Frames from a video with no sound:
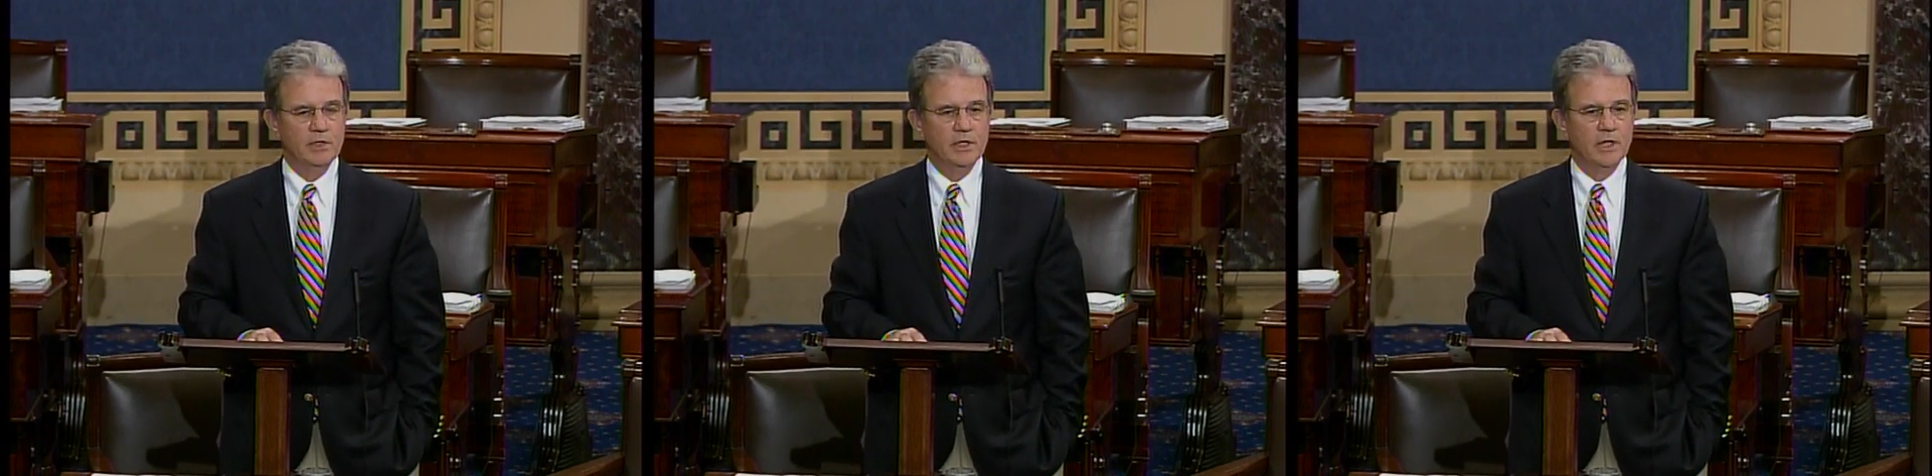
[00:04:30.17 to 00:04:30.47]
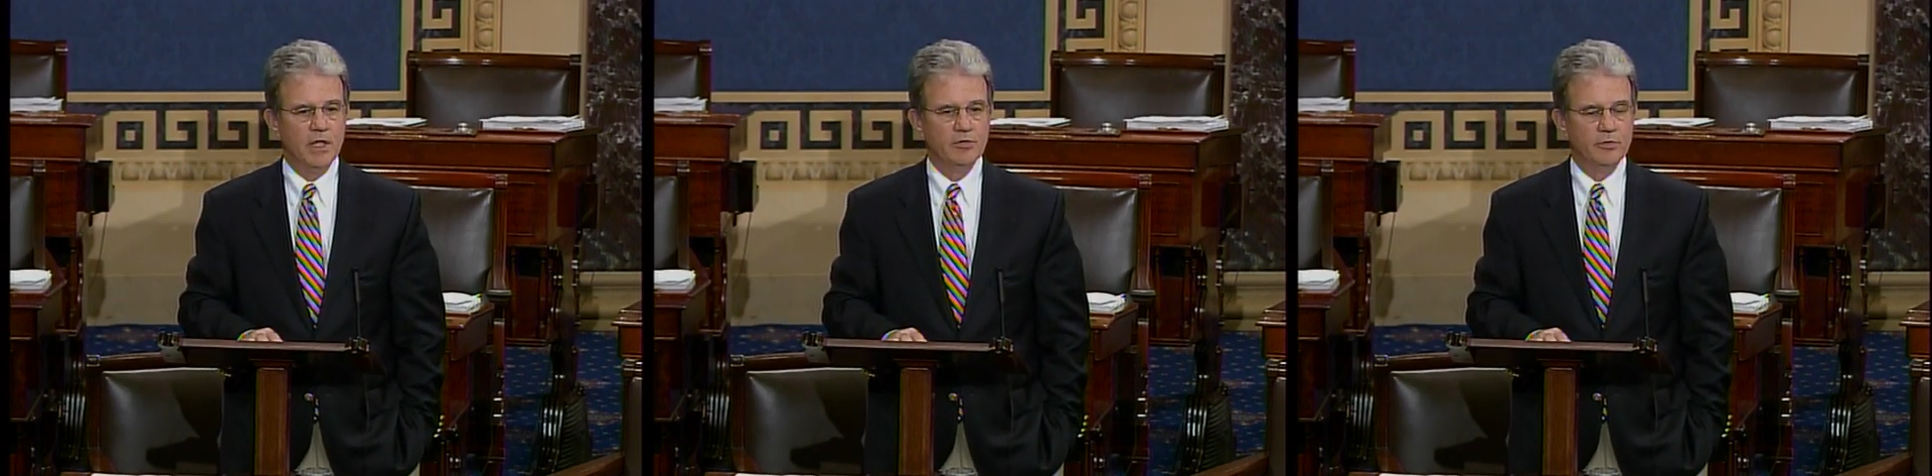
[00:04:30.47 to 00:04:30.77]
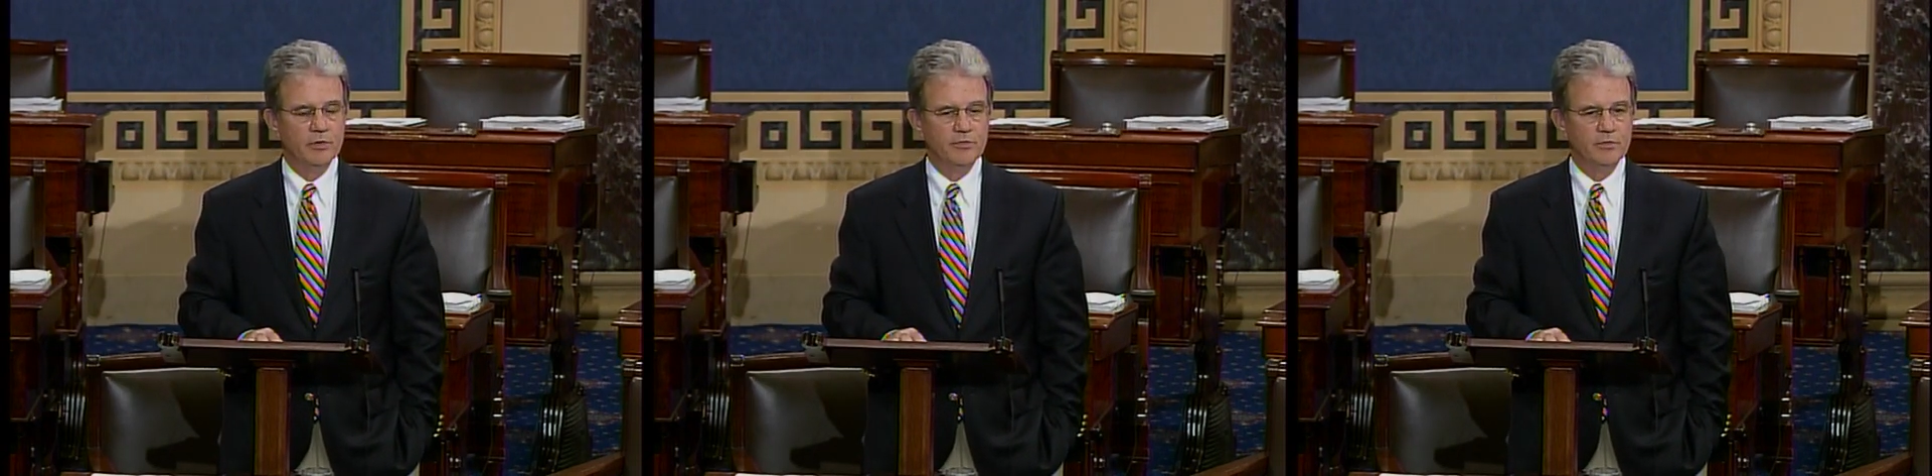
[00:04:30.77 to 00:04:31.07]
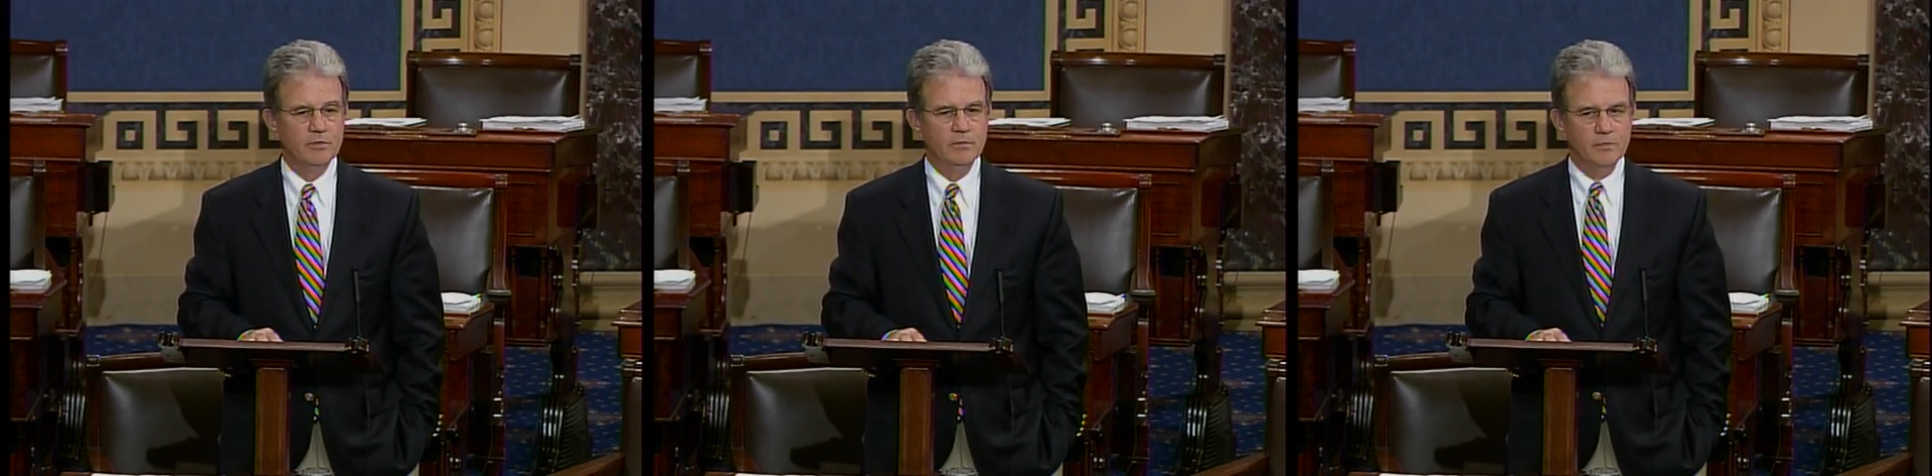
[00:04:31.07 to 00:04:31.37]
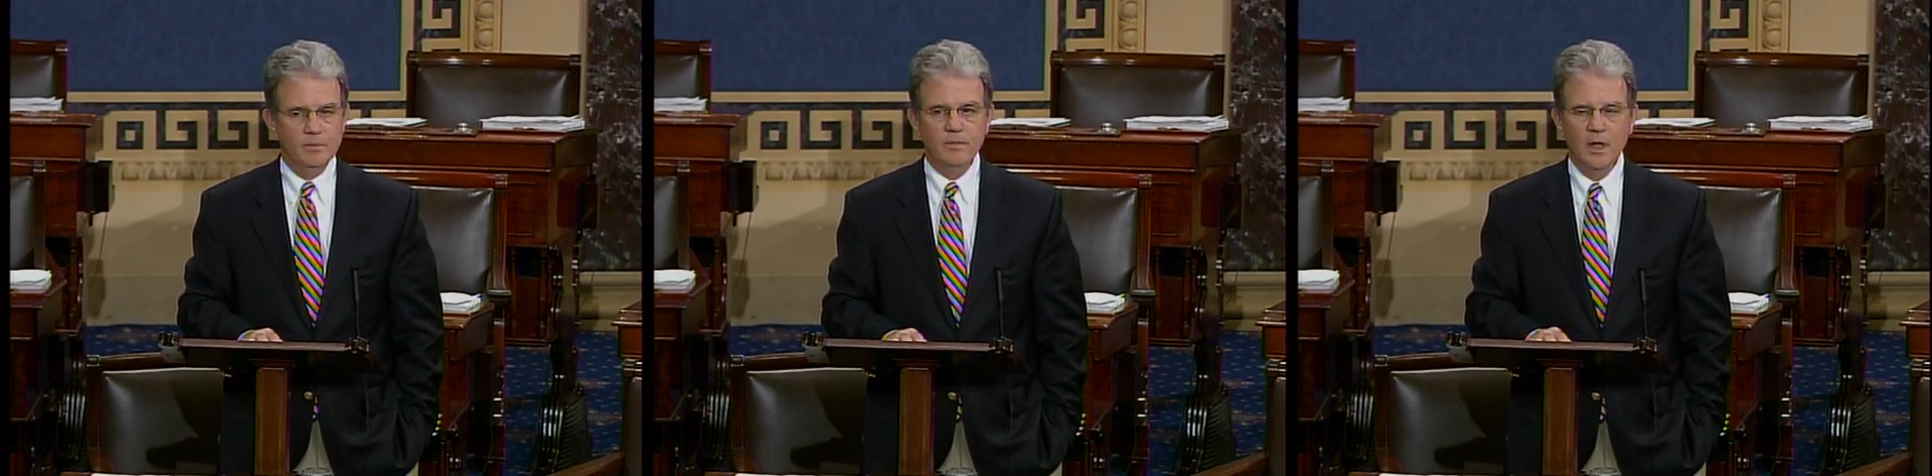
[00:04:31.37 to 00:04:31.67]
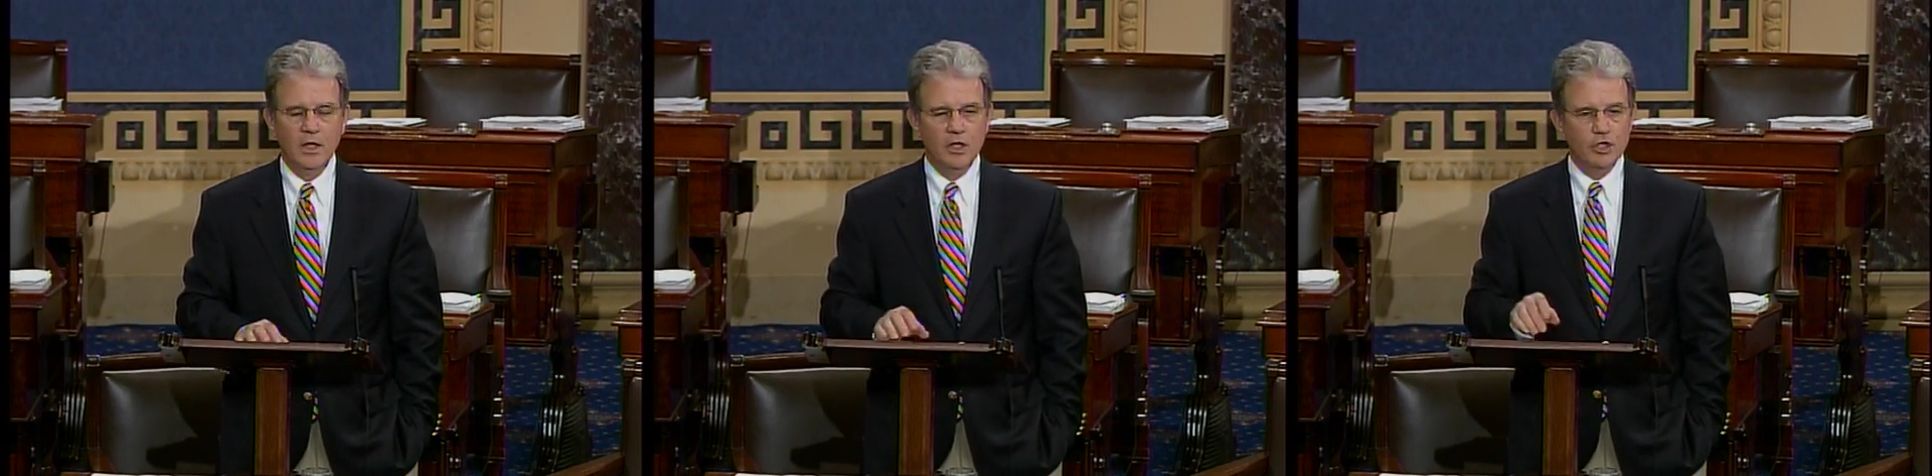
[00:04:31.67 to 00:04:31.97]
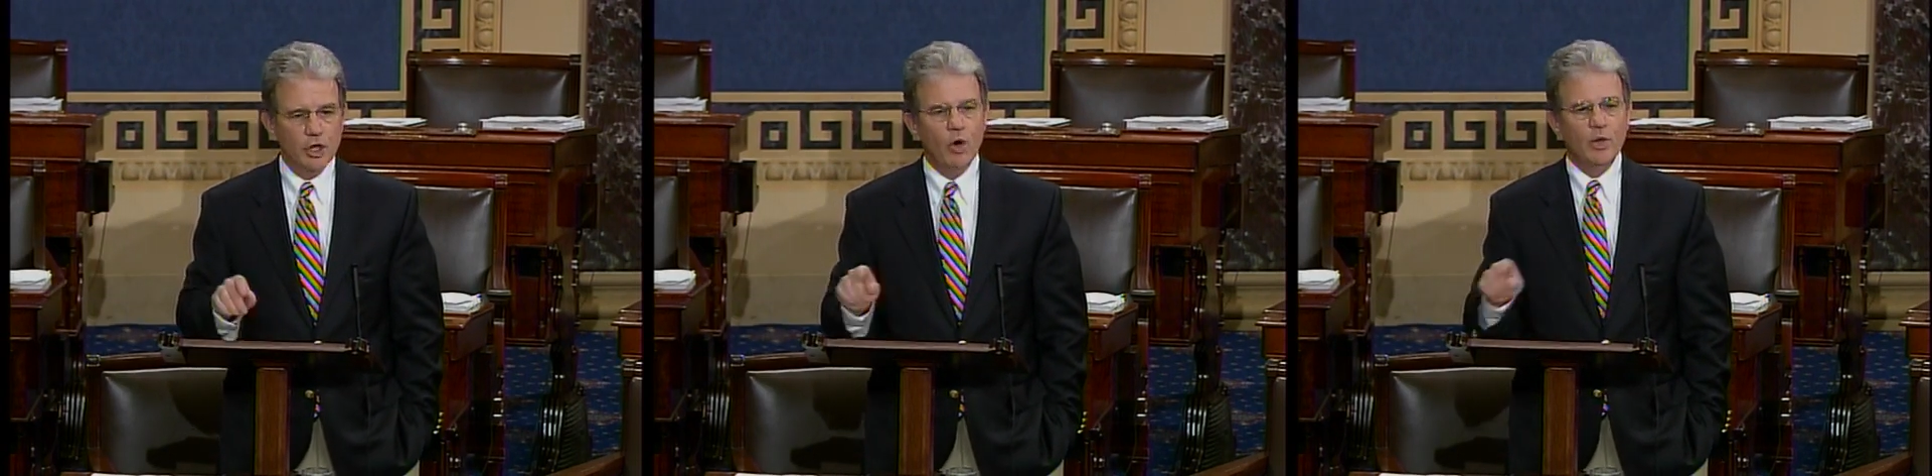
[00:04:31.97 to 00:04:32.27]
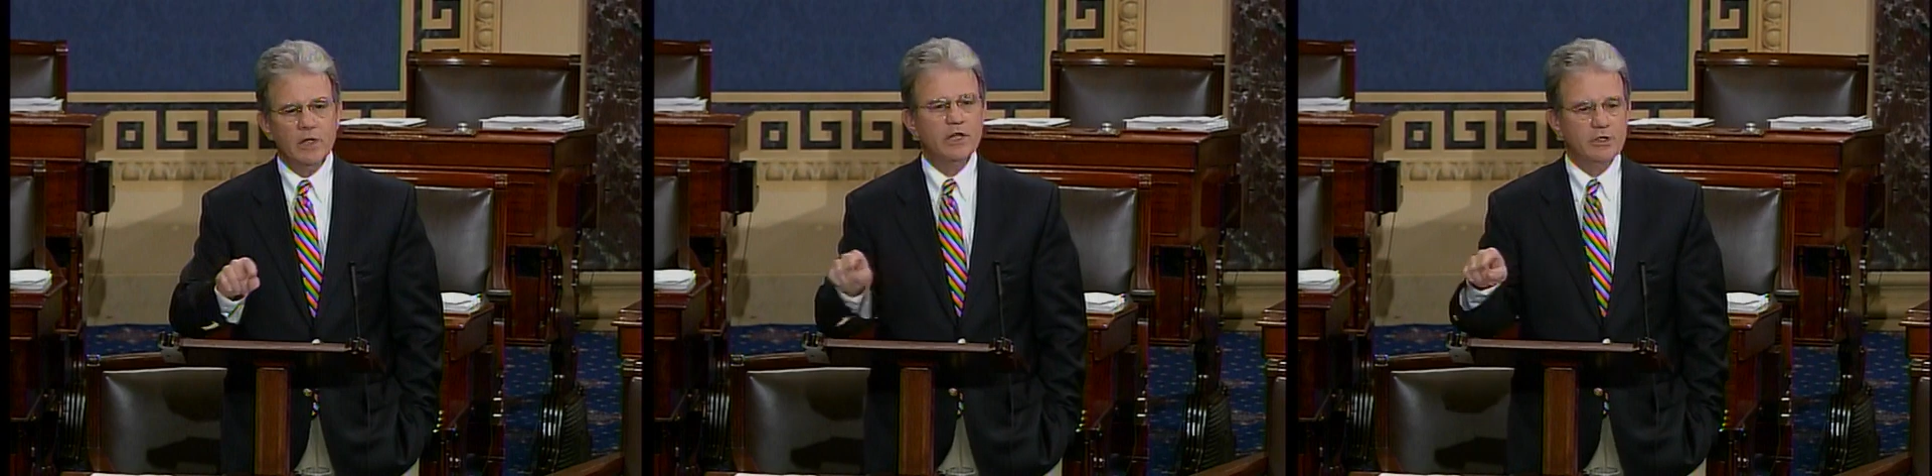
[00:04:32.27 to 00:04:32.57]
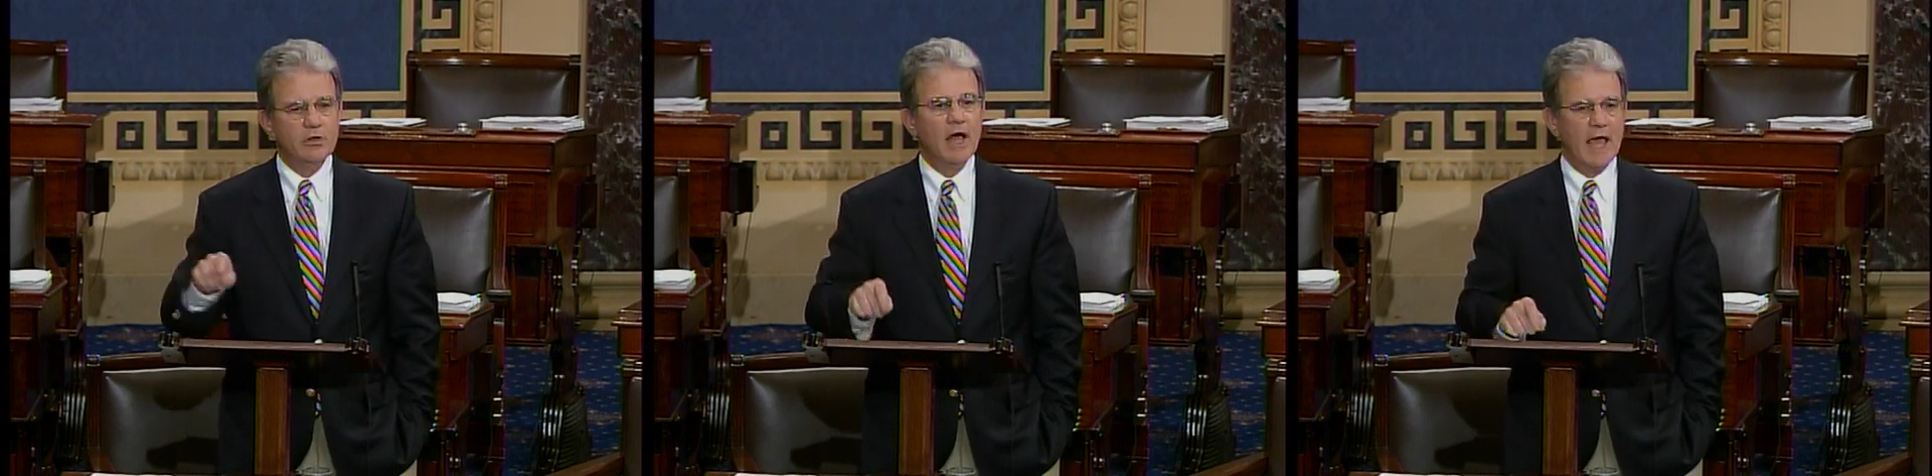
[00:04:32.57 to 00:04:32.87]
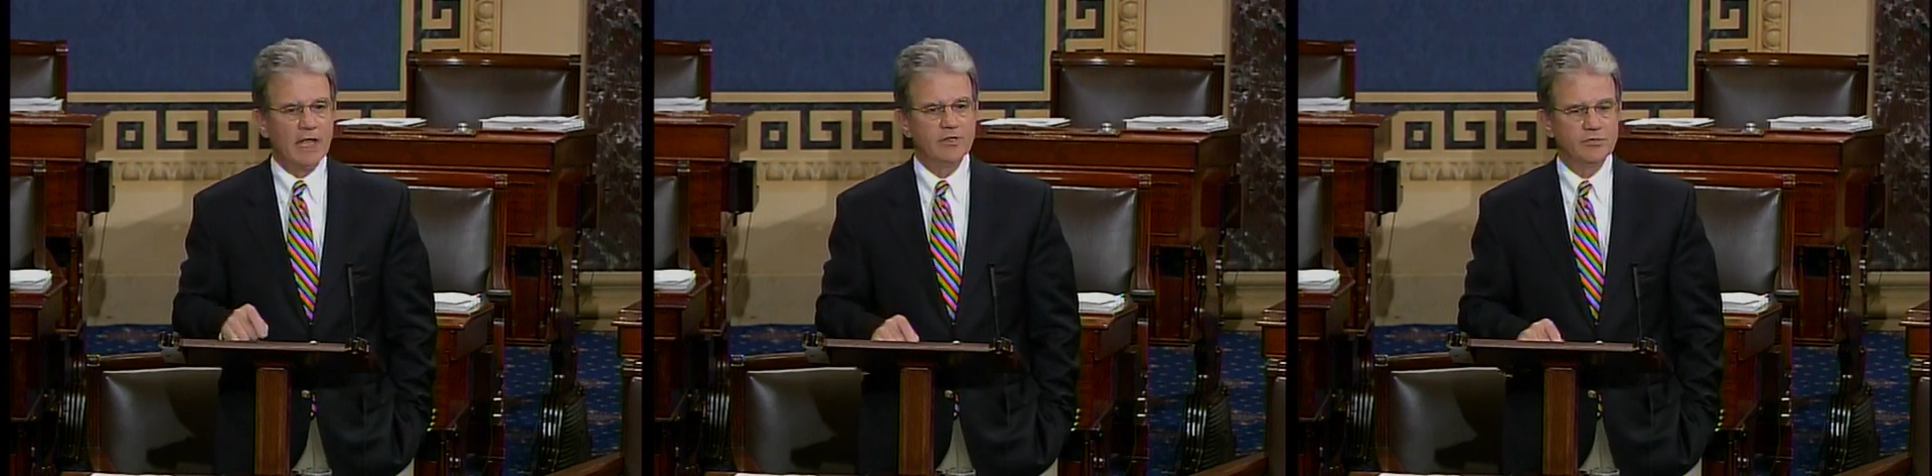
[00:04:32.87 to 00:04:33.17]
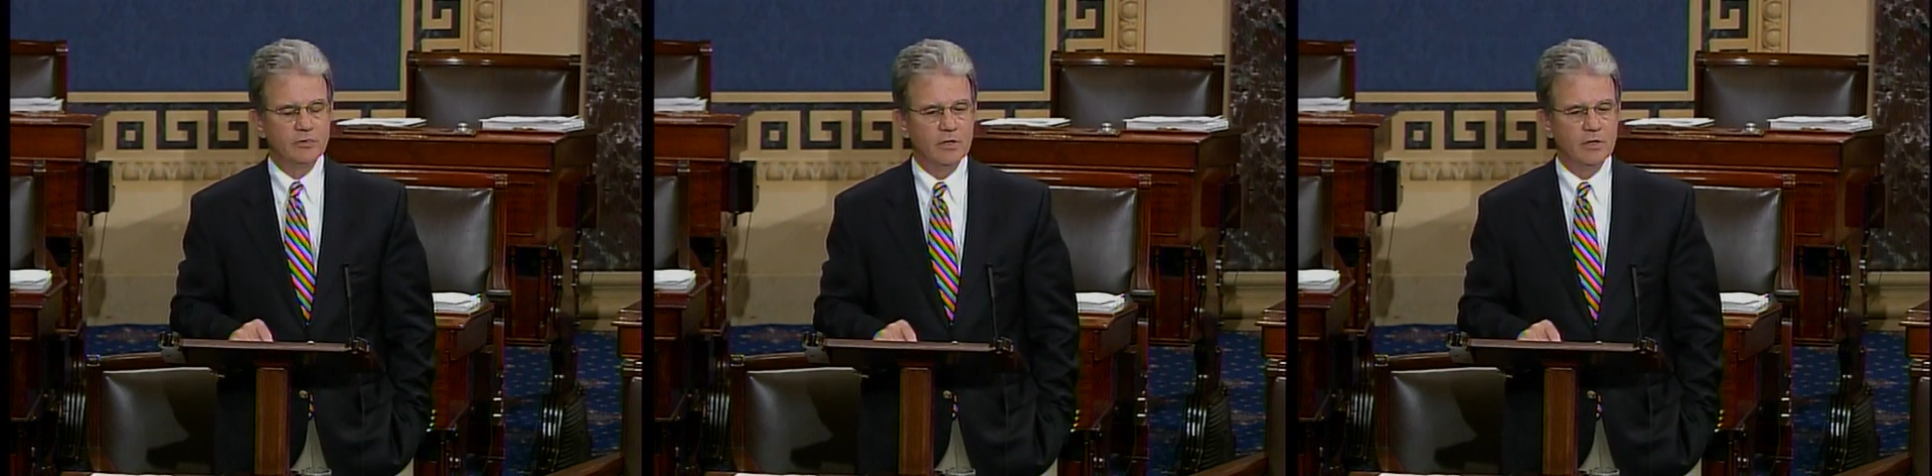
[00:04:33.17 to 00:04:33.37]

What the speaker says: in Honduras. No illegal acts